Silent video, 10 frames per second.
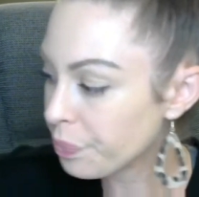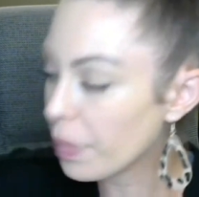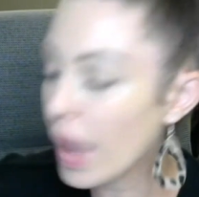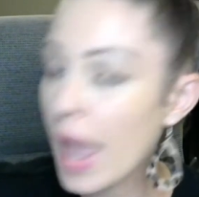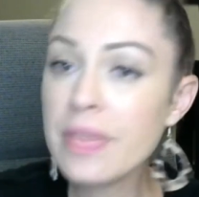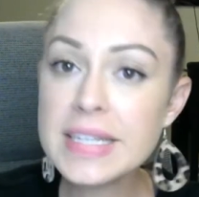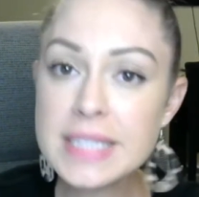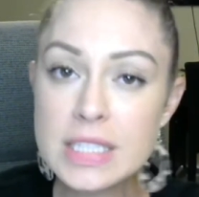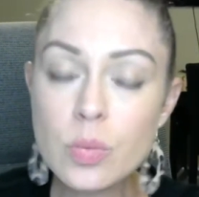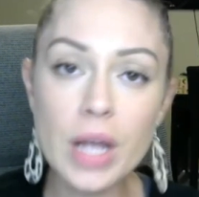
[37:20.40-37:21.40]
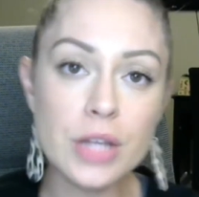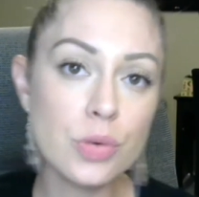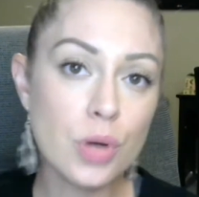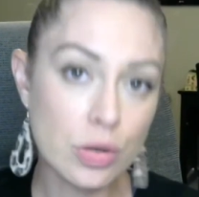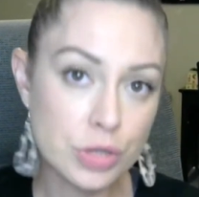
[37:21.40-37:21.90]
And this is what you'll
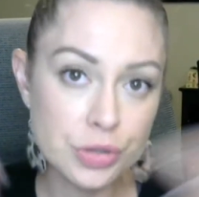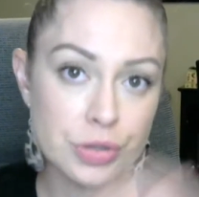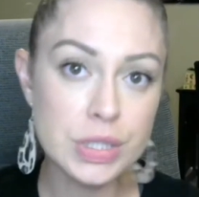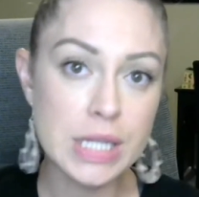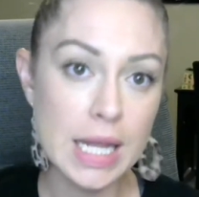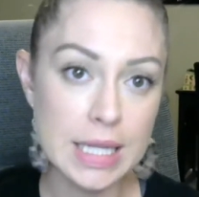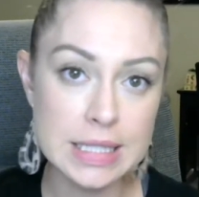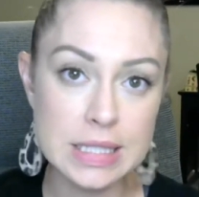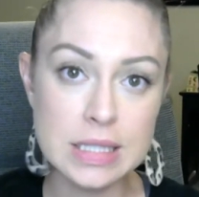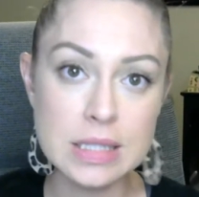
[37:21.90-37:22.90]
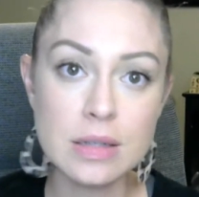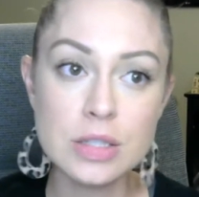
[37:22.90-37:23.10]
coach your new stylists